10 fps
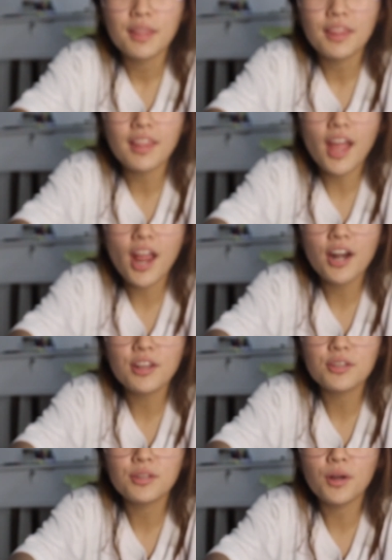There
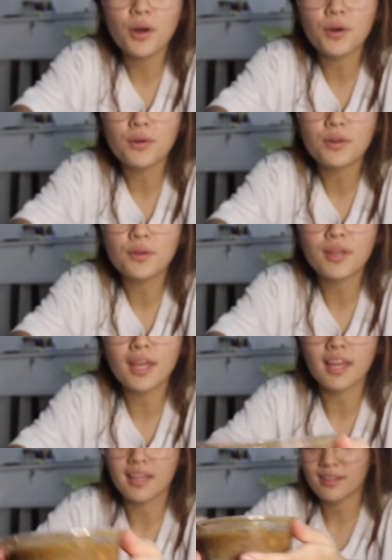you go.
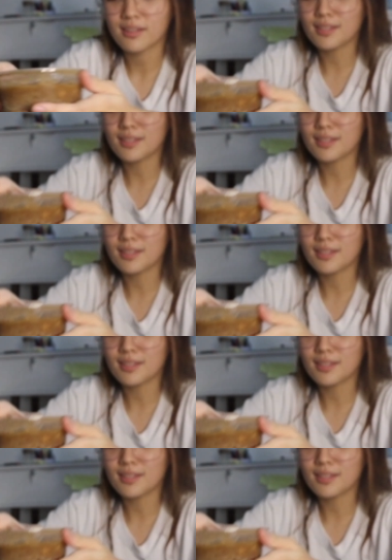Okay.